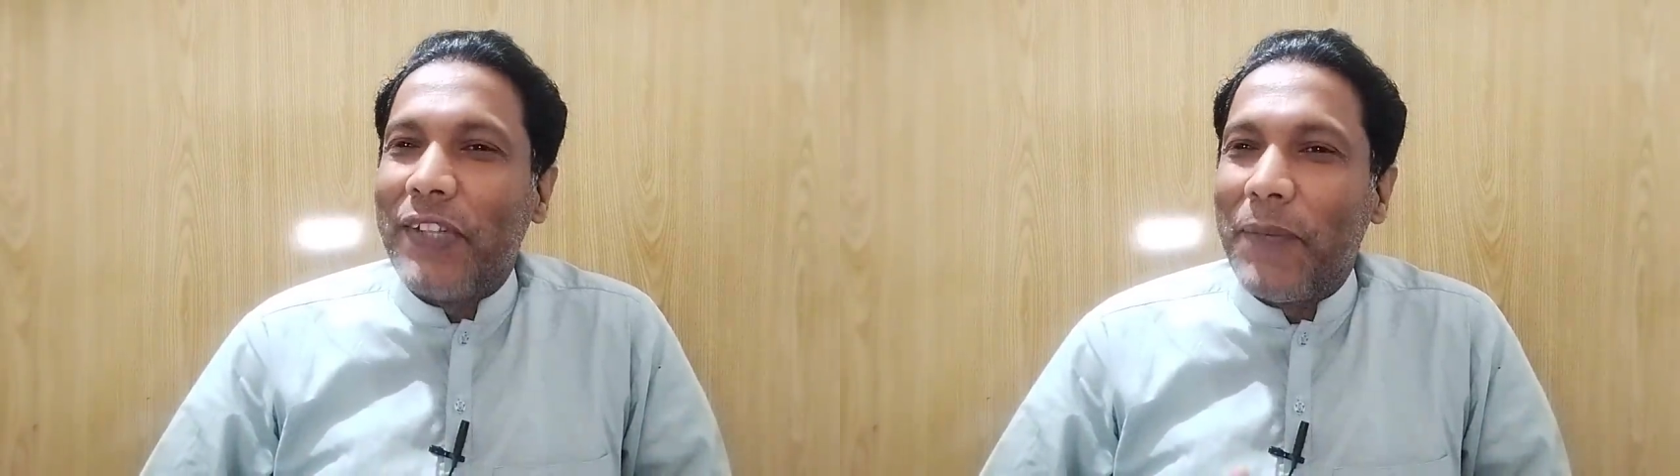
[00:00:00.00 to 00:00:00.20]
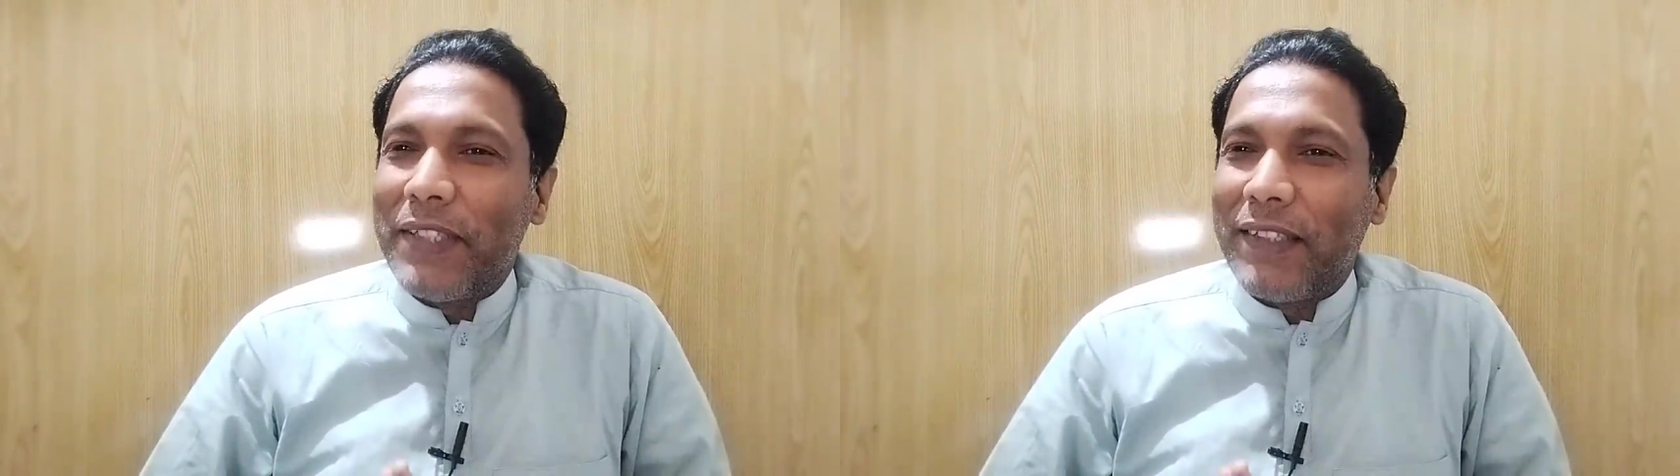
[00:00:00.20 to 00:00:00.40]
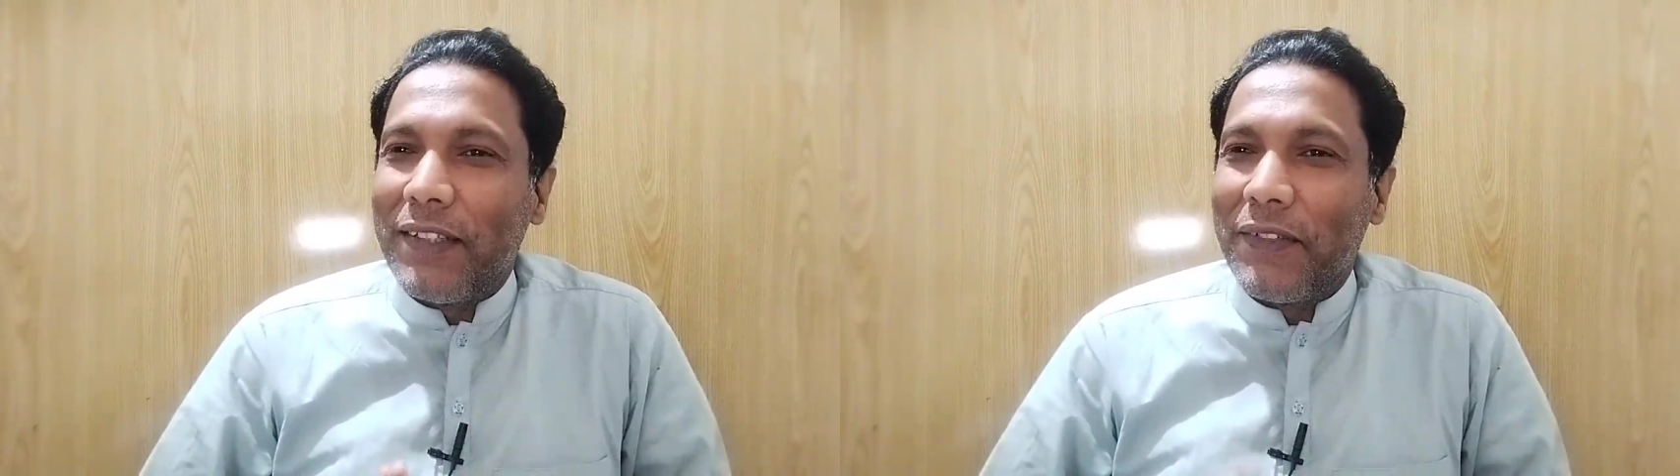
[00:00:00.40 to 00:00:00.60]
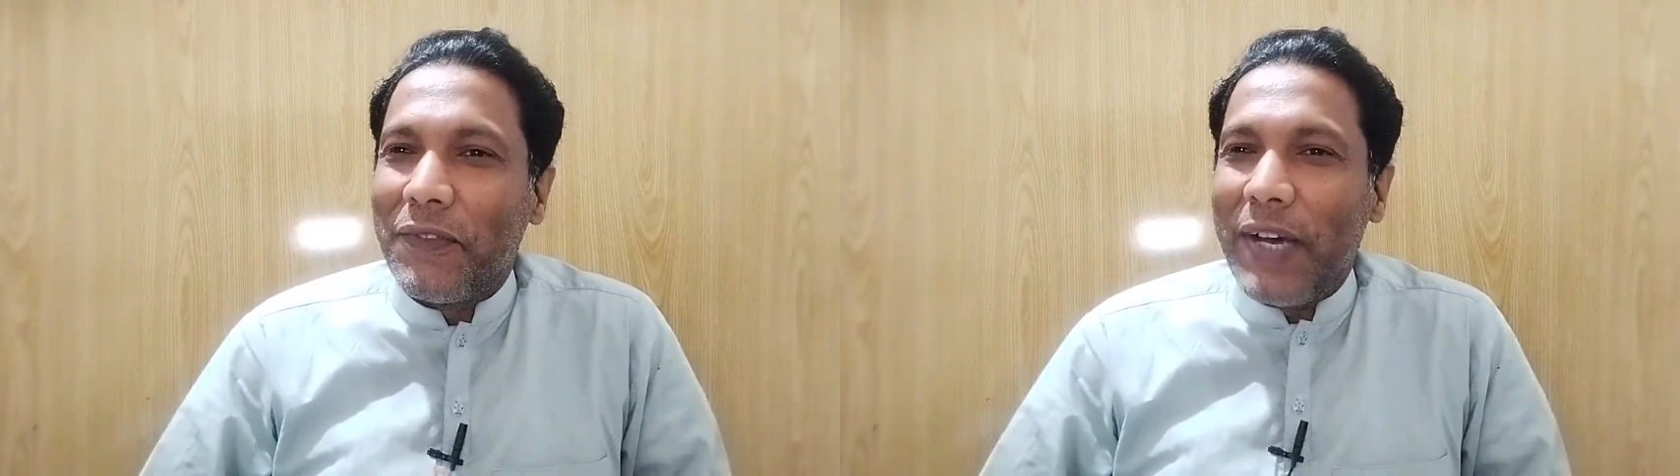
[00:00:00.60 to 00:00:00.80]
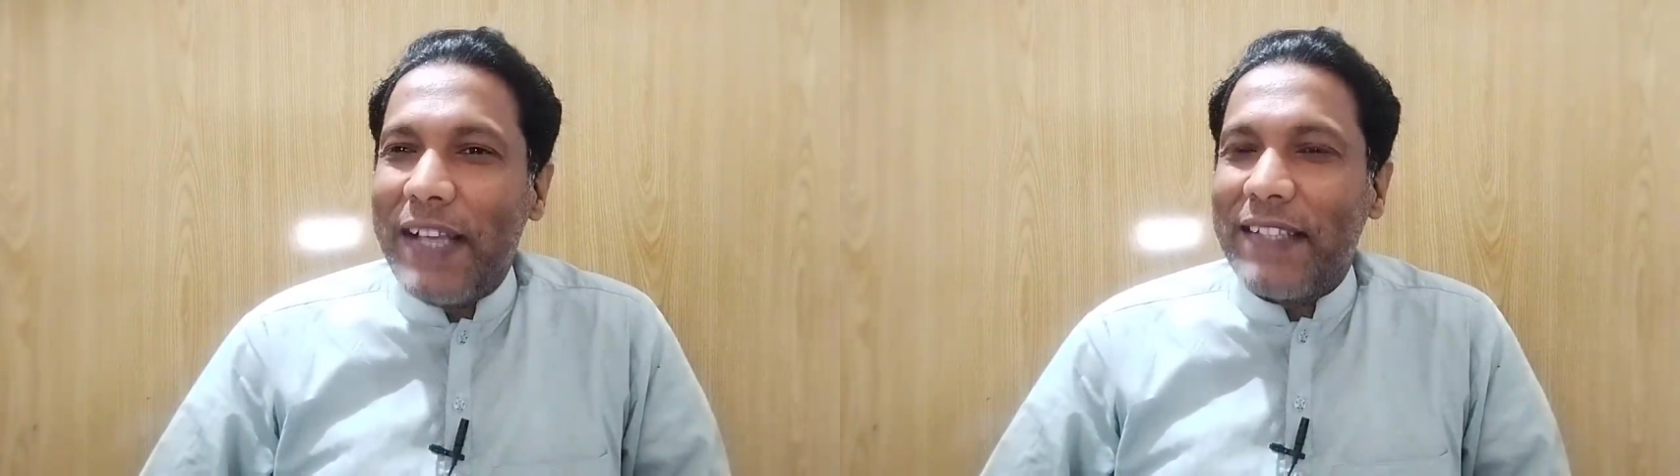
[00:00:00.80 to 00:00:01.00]
in prison.
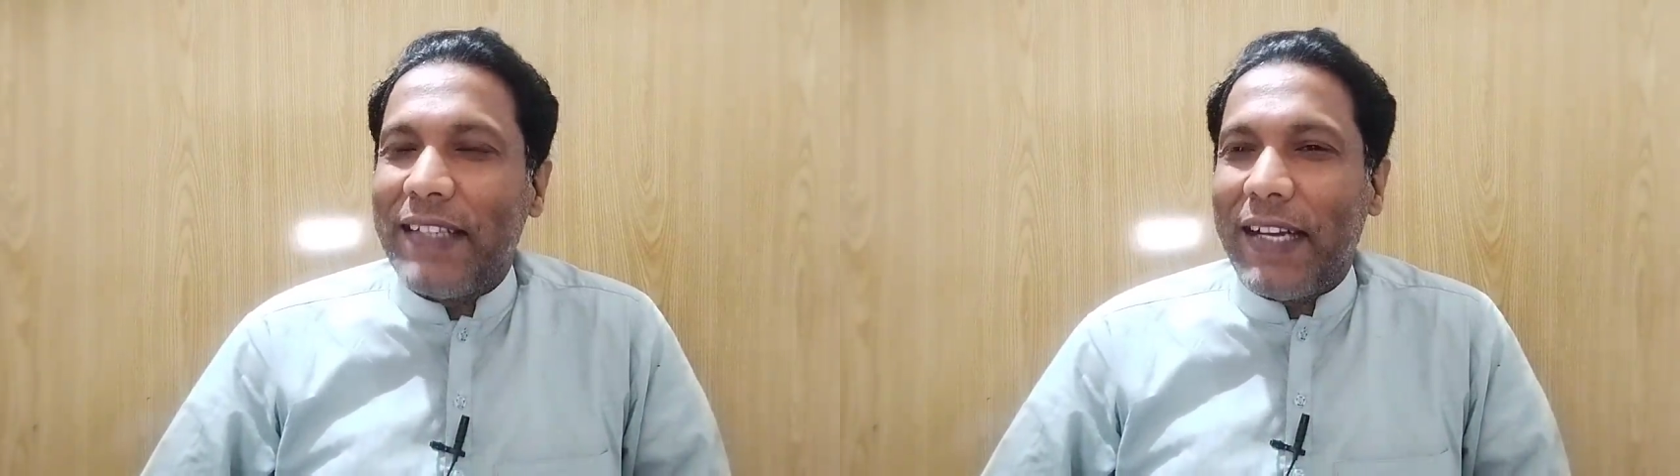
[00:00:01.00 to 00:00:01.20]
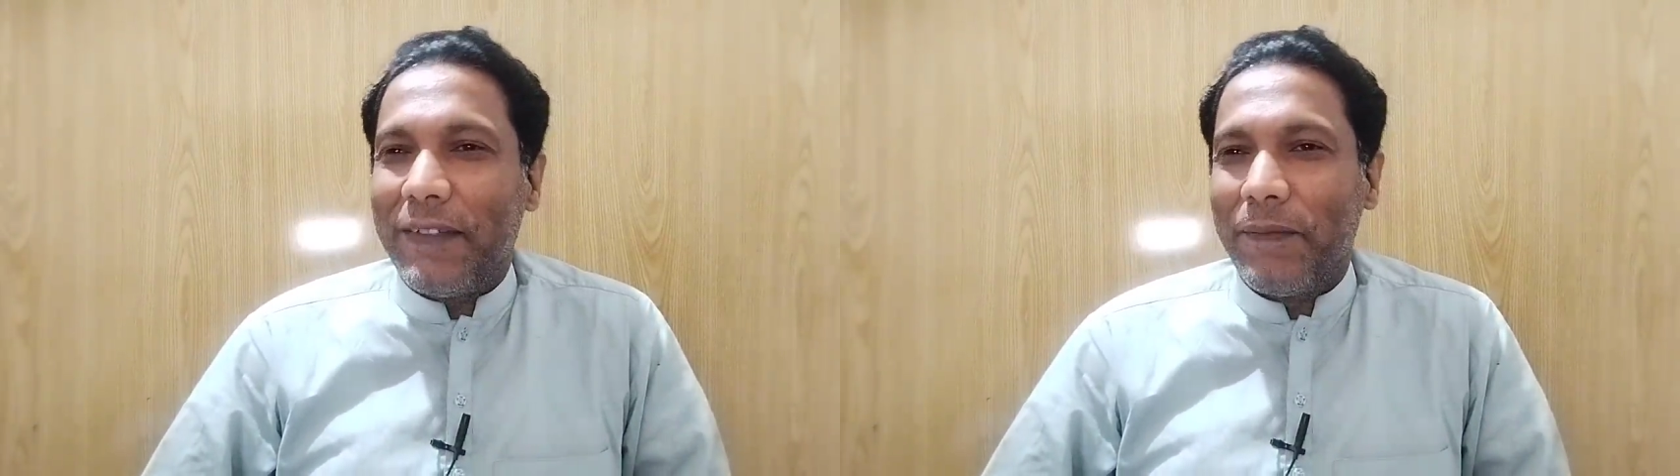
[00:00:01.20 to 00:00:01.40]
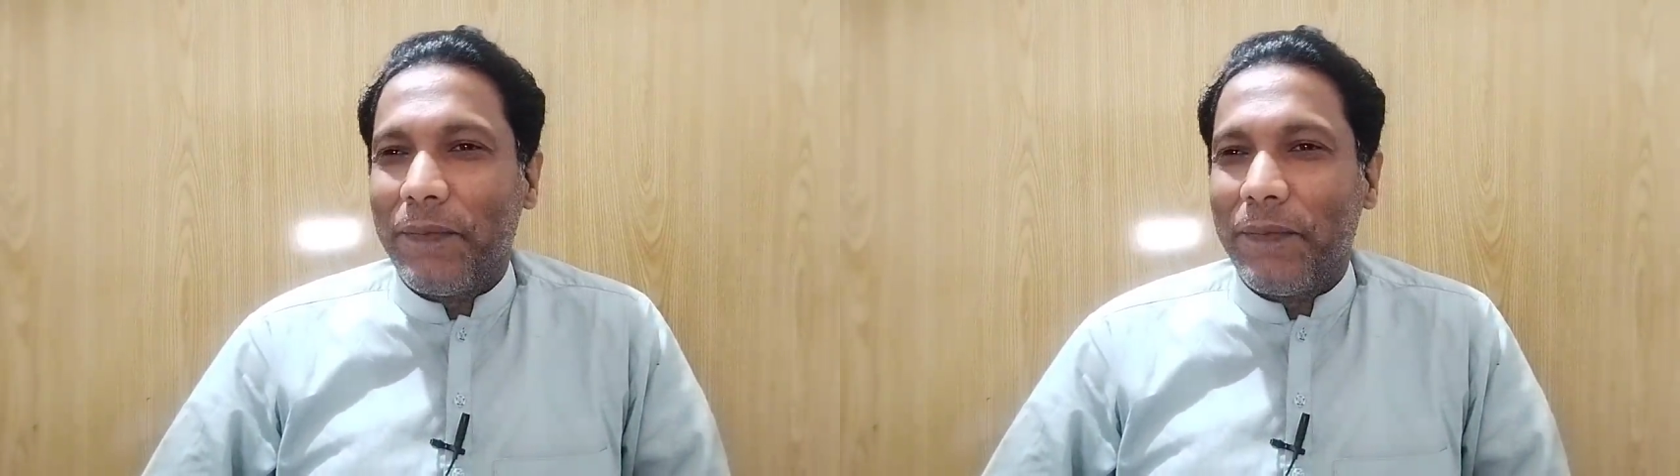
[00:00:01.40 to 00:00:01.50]
Why is that?